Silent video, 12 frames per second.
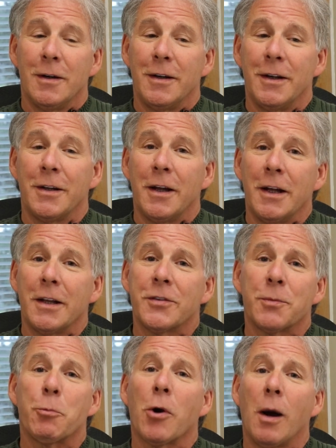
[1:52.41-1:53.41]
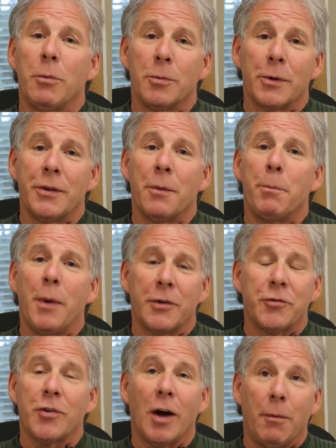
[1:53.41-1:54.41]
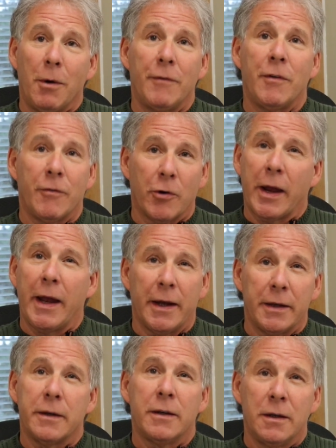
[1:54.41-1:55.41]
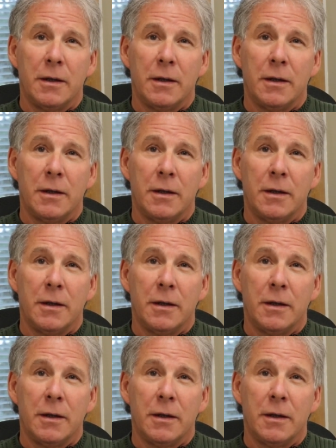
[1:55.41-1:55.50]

it's probably the best job I've ever had.